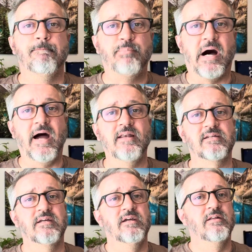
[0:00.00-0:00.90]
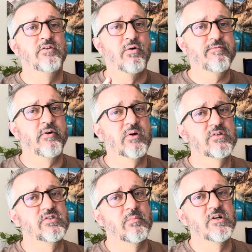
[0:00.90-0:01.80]
But don't focus
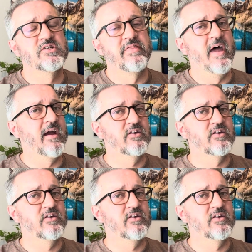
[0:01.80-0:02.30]
so much on that